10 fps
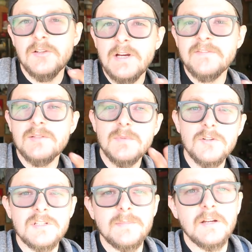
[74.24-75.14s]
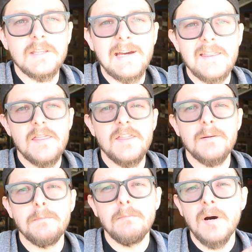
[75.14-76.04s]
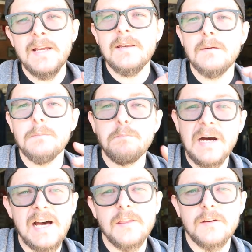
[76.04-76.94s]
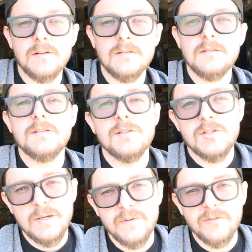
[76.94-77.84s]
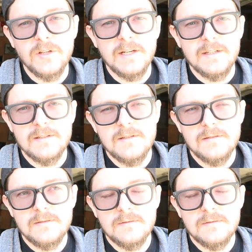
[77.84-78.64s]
I do have some news about that that might bother some of you guys.